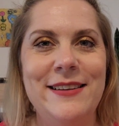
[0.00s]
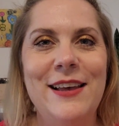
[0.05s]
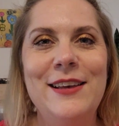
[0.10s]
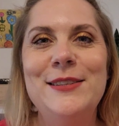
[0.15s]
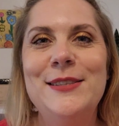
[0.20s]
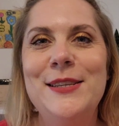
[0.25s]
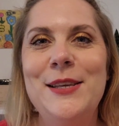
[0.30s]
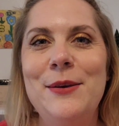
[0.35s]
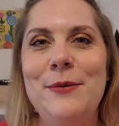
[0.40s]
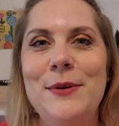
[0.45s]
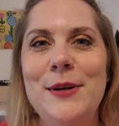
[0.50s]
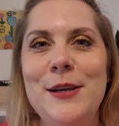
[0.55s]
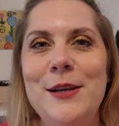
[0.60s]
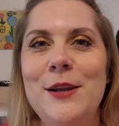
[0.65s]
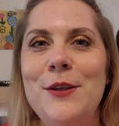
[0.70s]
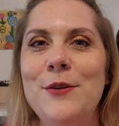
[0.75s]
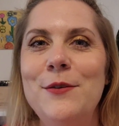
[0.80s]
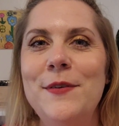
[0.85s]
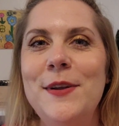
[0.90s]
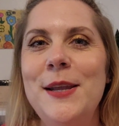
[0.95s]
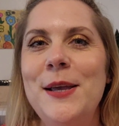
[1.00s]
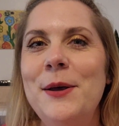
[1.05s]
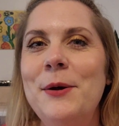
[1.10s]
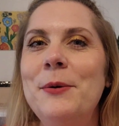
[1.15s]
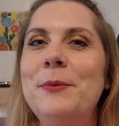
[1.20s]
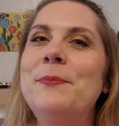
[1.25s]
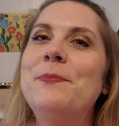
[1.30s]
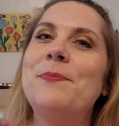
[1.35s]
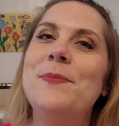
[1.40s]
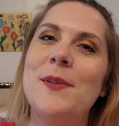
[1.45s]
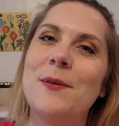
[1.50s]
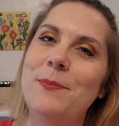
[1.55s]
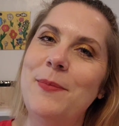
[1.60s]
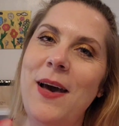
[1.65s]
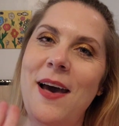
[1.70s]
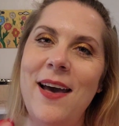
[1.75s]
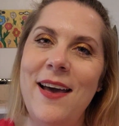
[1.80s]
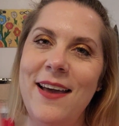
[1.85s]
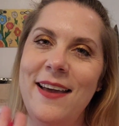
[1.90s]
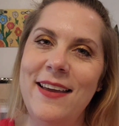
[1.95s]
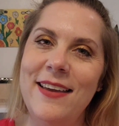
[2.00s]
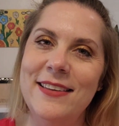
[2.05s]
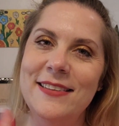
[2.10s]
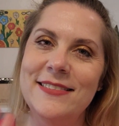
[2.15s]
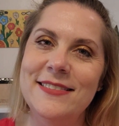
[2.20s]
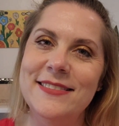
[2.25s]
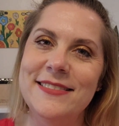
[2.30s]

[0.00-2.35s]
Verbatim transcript: I'll see you in another video. Bye!